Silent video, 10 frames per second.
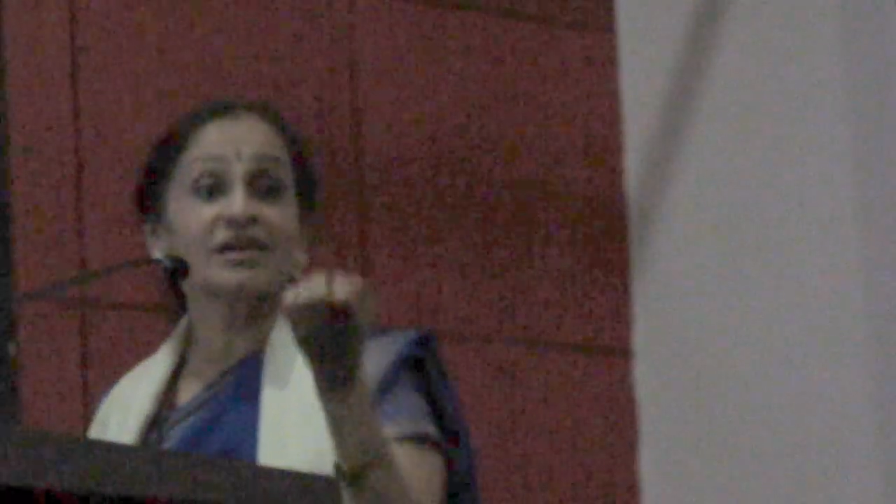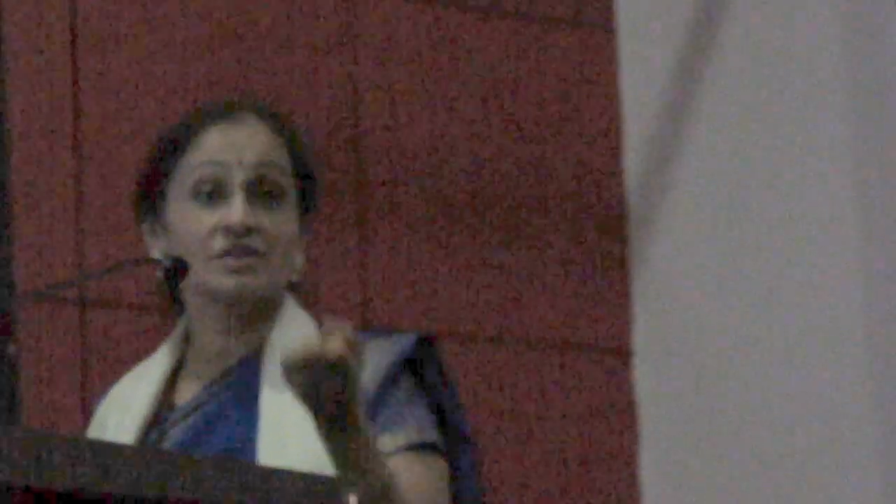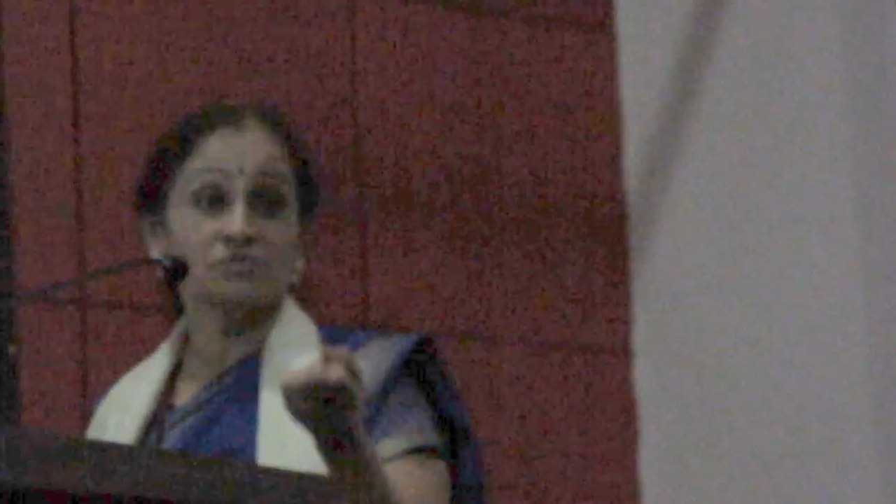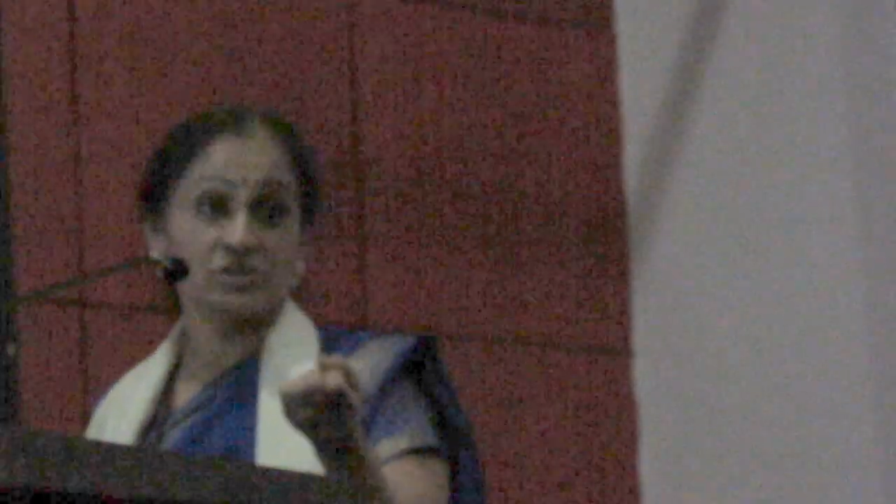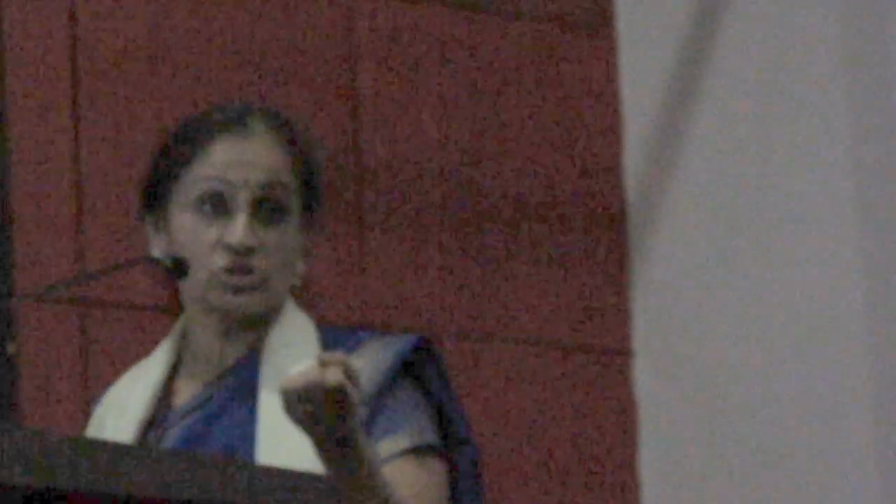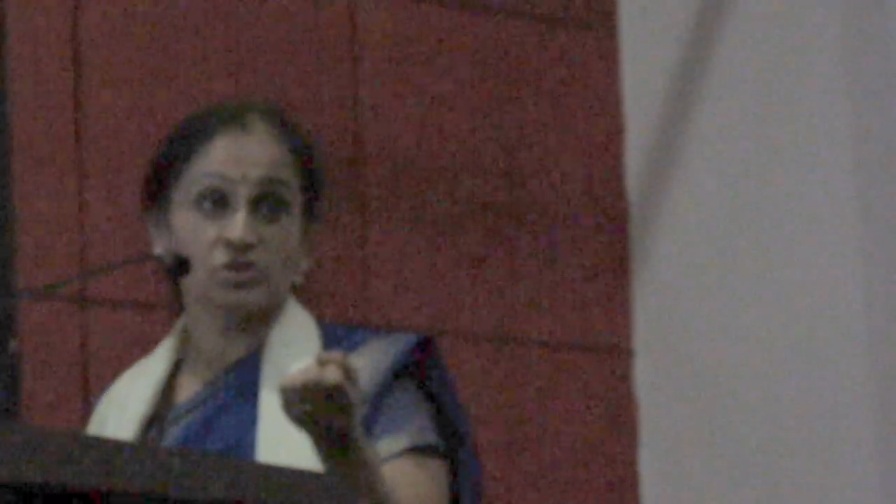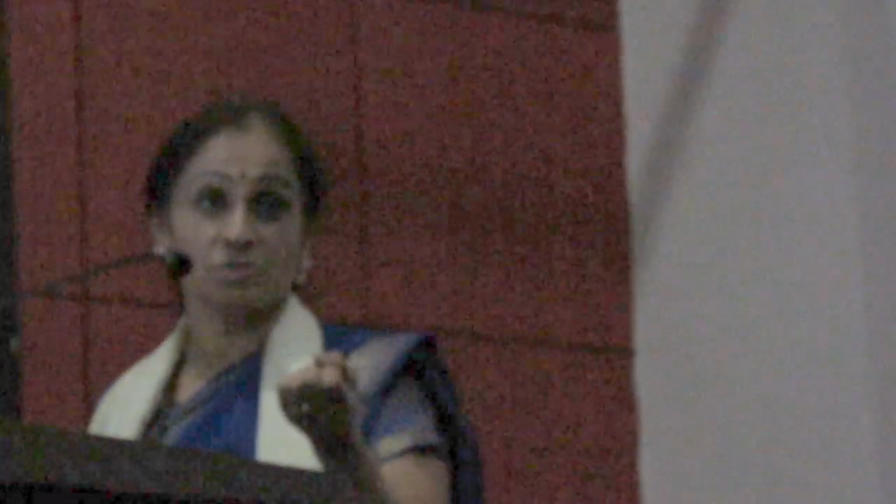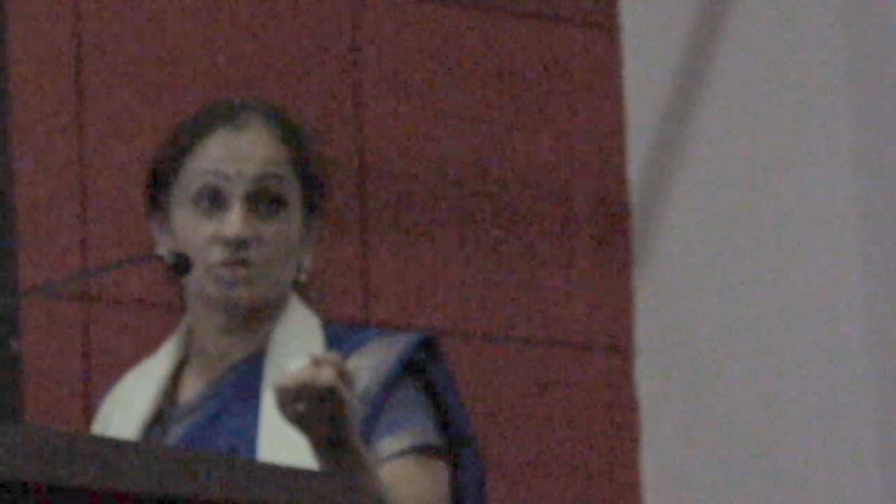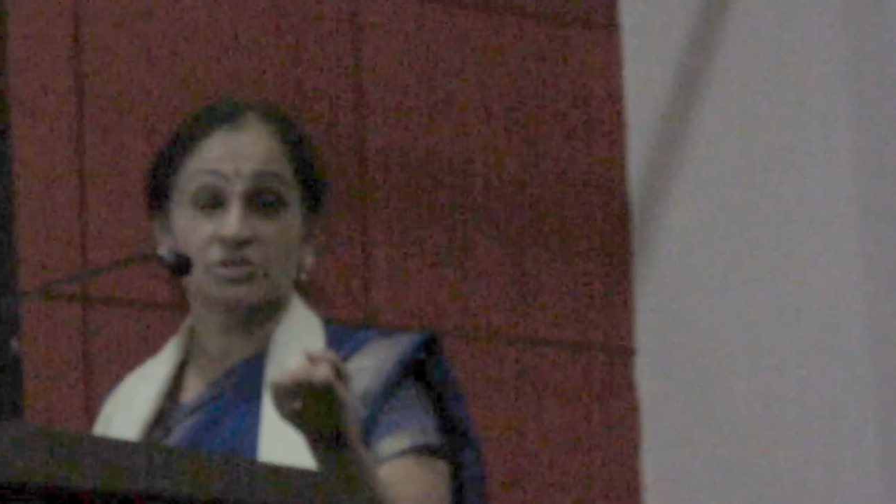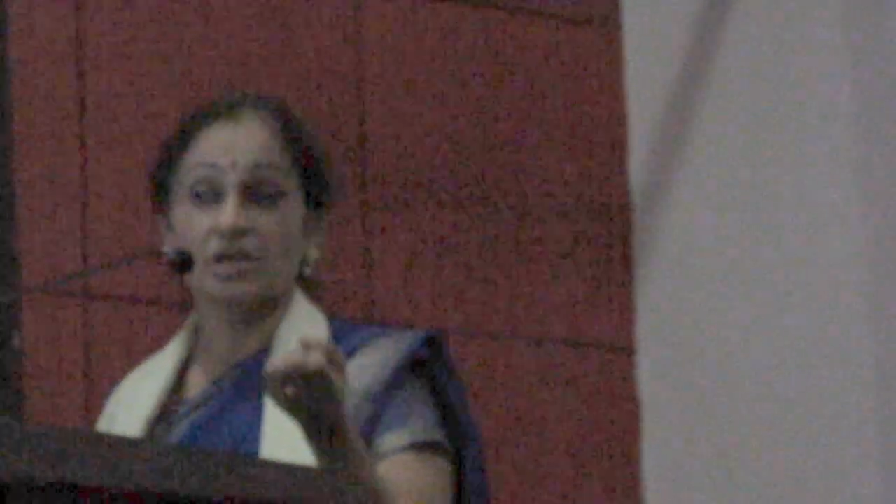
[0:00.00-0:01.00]
and the
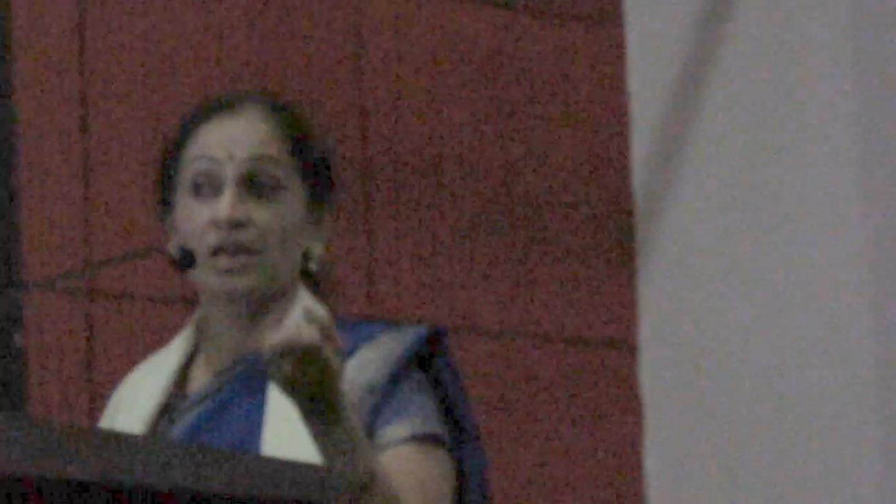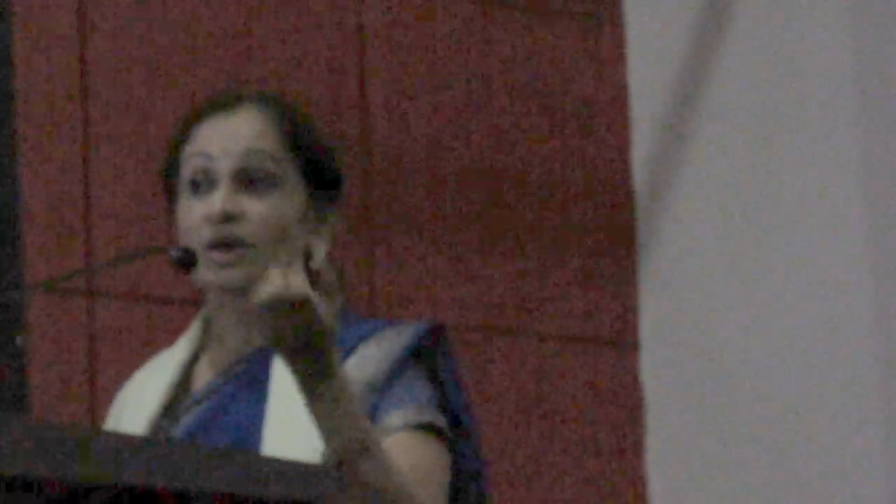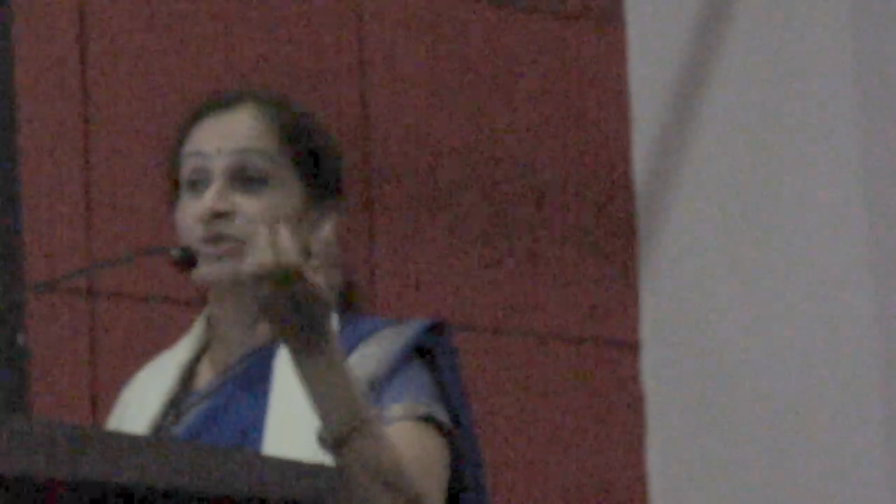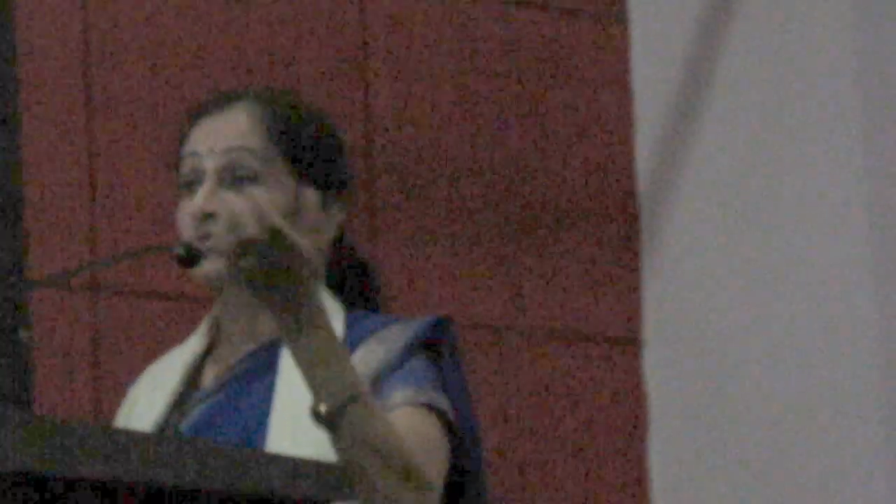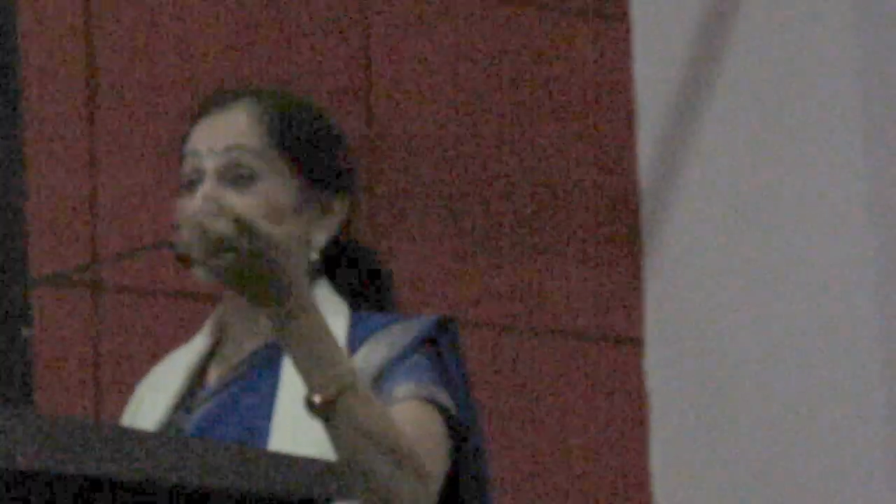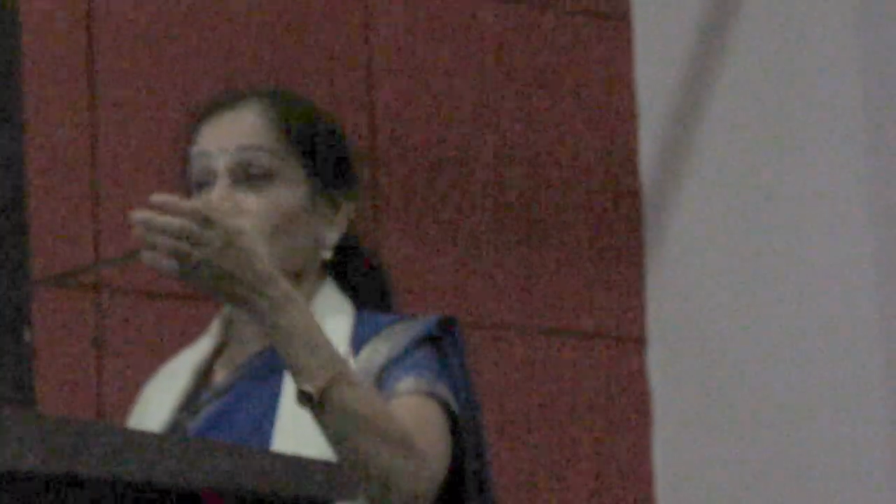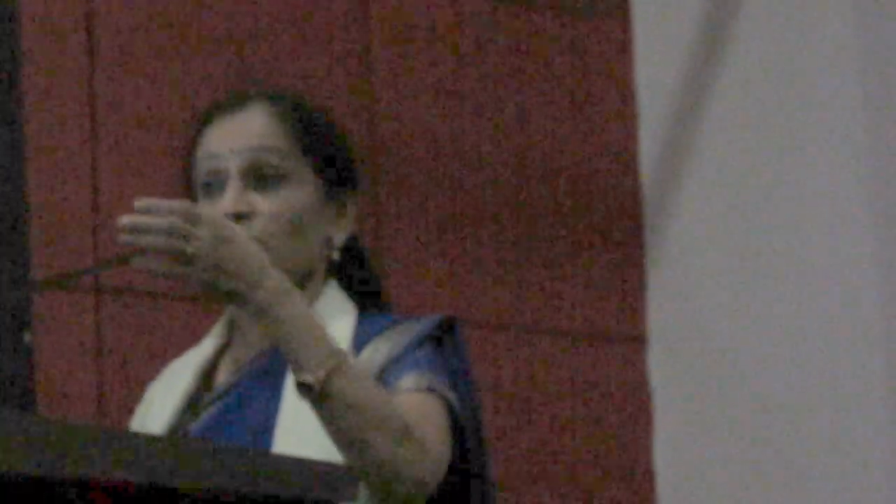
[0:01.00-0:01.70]
vegetables. So